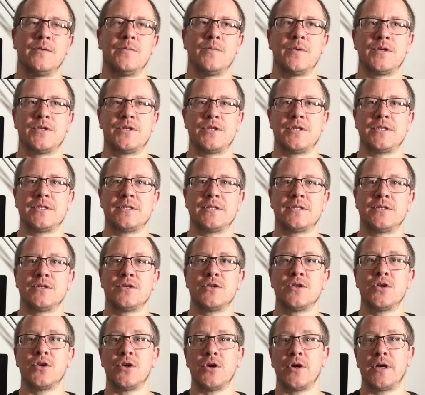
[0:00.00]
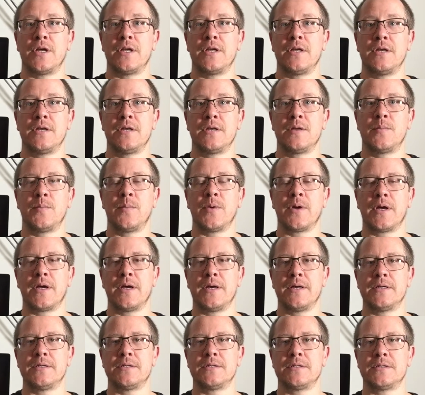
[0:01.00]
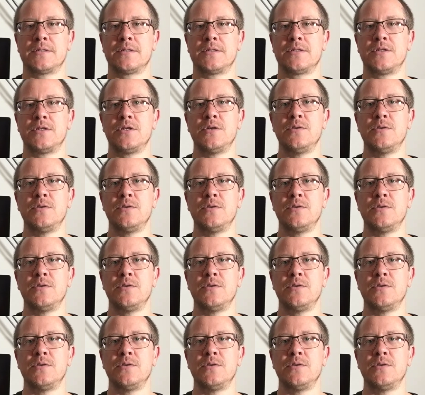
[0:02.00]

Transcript: which is good because